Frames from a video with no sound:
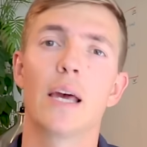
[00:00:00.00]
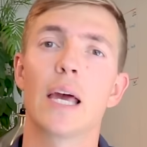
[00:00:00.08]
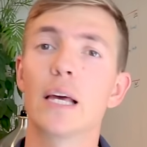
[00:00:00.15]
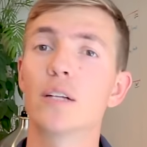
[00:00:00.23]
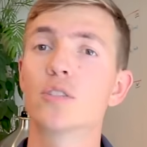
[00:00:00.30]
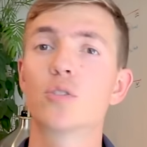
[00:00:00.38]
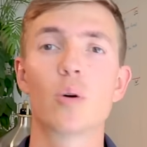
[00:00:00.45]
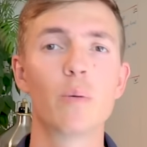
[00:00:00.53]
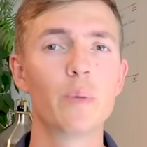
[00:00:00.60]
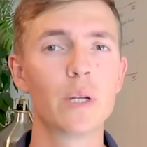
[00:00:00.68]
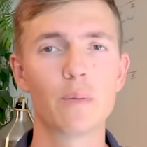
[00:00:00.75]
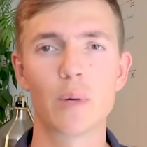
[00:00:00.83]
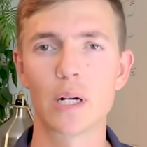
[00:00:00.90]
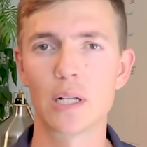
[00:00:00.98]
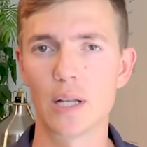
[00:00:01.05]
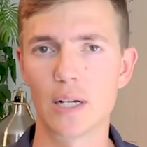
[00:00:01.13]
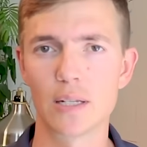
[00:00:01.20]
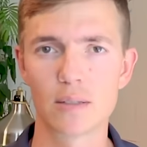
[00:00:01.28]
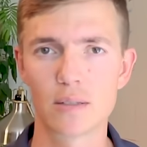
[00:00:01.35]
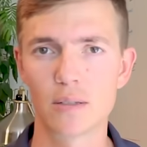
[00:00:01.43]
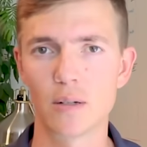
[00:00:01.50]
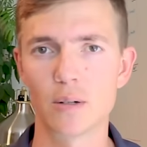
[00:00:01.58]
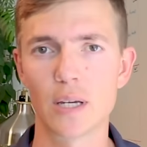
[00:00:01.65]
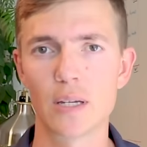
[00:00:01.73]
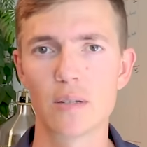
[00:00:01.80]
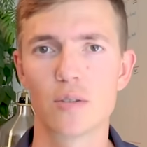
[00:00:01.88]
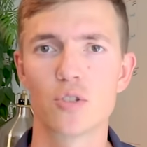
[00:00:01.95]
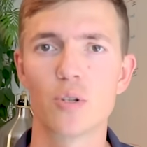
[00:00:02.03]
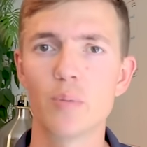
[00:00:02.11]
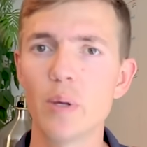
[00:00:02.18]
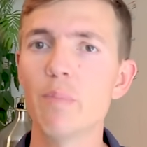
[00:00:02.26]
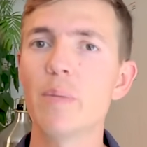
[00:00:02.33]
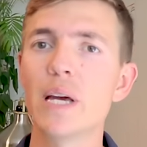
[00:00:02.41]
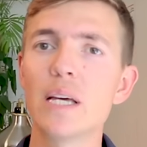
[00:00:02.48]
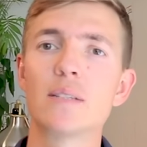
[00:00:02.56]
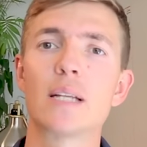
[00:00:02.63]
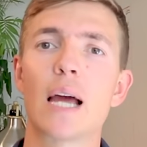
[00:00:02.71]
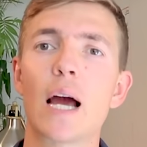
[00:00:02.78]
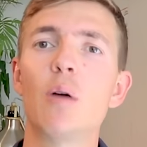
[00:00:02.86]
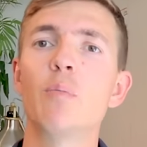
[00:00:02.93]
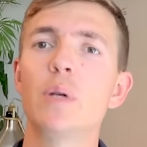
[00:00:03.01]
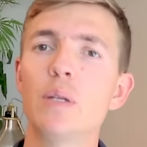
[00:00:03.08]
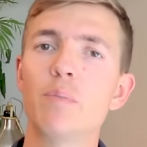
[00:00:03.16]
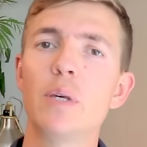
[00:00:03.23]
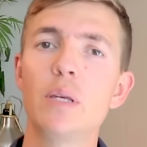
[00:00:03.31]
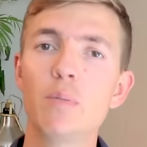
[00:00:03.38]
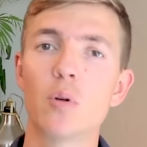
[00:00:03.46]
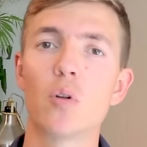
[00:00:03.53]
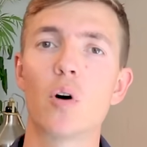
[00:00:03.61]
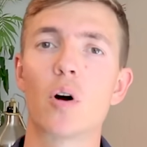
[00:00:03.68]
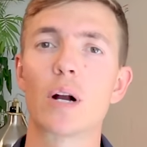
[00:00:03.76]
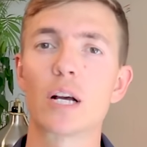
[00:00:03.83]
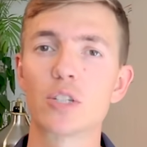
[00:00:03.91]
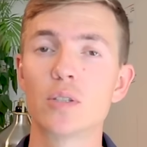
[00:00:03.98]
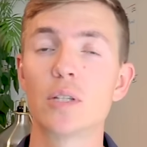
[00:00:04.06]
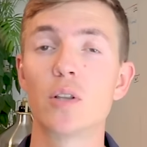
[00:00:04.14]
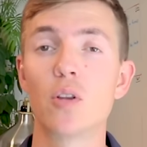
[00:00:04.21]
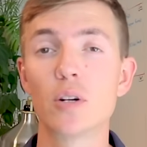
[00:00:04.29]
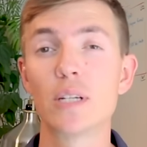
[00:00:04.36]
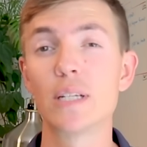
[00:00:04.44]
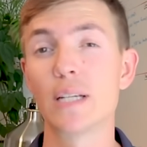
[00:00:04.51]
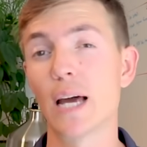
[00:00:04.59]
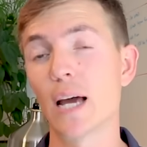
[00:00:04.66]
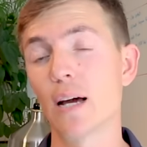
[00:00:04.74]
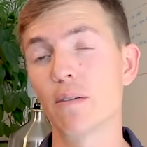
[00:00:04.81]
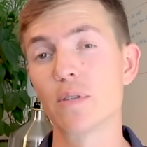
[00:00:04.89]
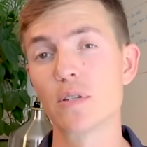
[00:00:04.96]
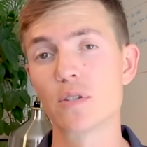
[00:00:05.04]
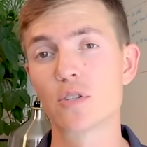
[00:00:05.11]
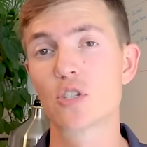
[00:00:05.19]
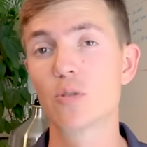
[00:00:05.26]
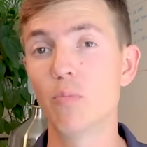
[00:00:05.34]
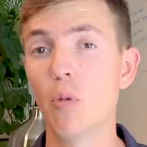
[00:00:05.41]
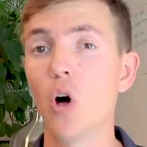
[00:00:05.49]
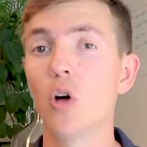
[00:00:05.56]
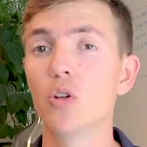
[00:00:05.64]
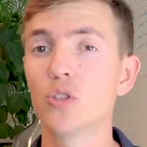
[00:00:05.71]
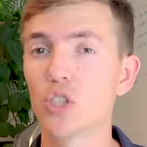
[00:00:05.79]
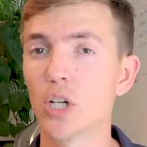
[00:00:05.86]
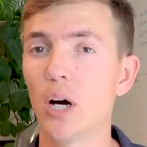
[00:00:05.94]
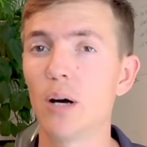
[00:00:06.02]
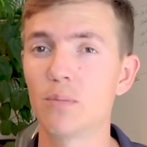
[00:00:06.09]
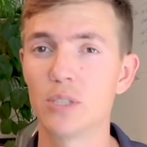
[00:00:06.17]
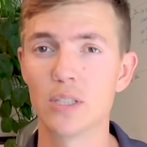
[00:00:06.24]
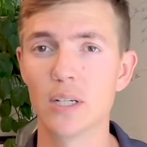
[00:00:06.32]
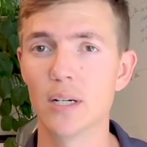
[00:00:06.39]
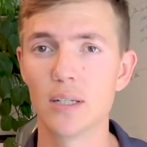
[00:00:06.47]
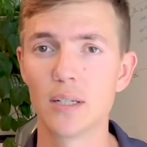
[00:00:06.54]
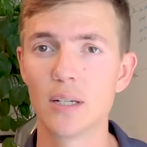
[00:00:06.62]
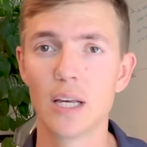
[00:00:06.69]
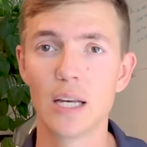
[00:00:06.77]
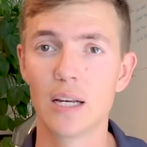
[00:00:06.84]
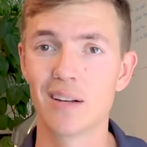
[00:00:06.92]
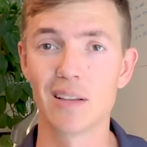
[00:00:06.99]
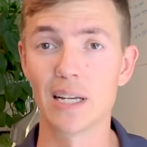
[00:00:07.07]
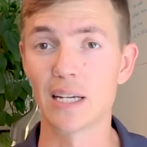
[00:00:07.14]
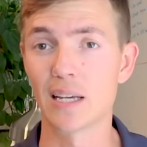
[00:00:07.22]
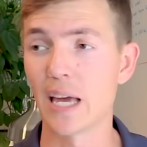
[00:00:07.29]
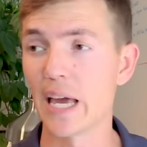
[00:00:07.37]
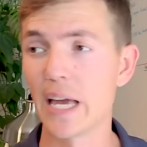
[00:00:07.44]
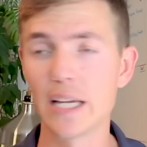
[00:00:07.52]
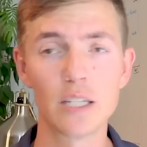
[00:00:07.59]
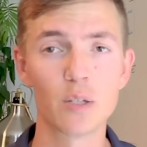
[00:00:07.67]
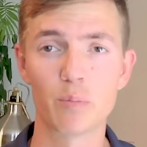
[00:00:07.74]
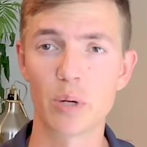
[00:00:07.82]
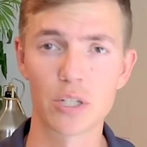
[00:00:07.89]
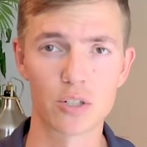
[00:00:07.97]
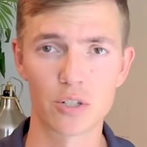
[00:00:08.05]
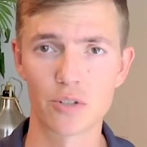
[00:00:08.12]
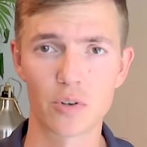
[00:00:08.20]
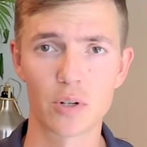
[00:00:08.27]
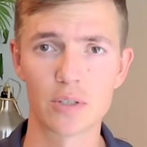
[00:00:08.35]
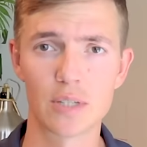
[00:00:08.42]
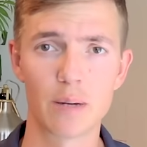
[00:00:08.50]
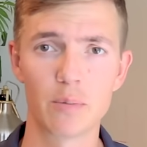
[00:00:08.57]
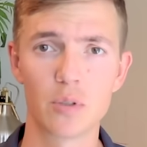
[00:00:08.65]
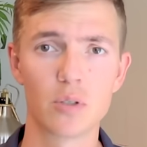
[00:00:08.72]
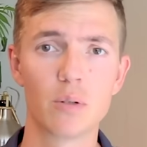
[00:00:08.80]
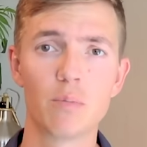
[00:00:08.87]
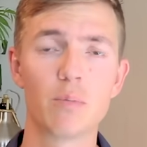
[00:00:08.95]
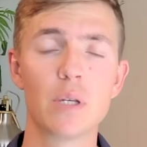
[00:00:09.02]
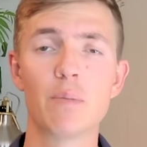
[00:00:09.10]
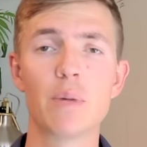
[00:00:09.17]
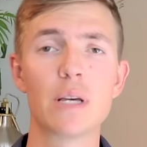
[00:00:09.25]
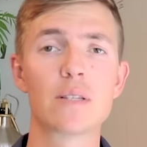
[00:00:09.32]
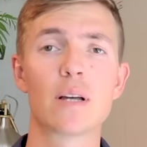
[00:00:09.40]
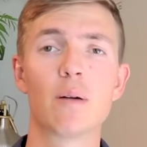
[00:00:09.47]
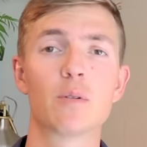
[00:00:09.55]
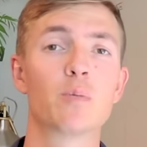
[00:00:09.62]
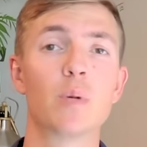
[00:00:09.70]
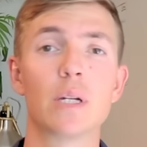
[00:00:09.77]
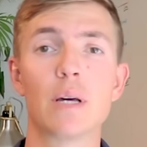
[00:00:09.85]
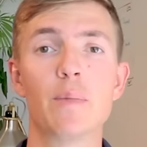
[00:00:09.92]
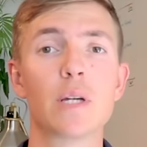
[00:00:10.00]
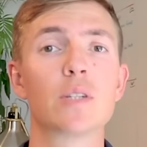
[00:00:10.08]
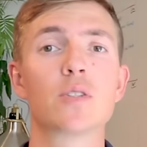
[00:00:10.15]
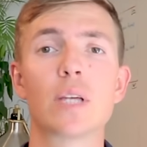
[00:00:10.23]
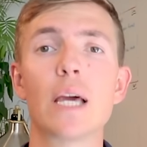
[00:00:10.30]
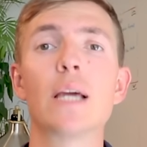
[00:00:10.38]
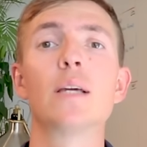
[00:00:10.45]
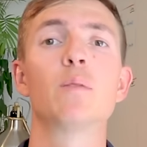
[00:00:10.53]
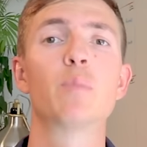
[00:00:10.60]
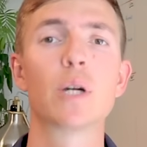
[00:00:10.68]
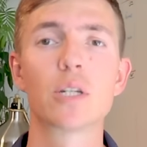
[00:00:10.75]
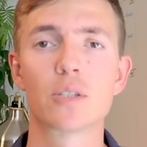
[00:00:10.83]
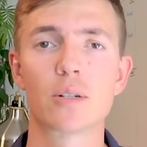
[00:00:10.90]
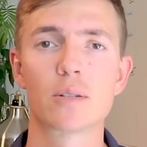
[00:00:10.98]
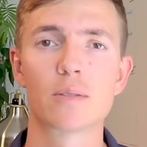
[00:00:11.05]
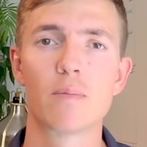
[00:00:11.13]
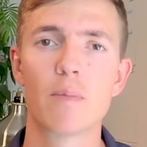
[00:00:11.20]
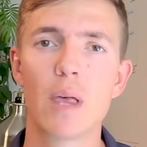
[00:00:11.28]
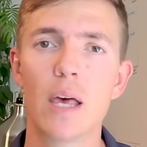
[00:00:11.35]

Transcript: and so are many of my clients, okay? So you'd be amazed at how many people are actually looking to have these small jobs done, like hanging pictures, for example. You'd be amazed at how much money I make just hanging pictures.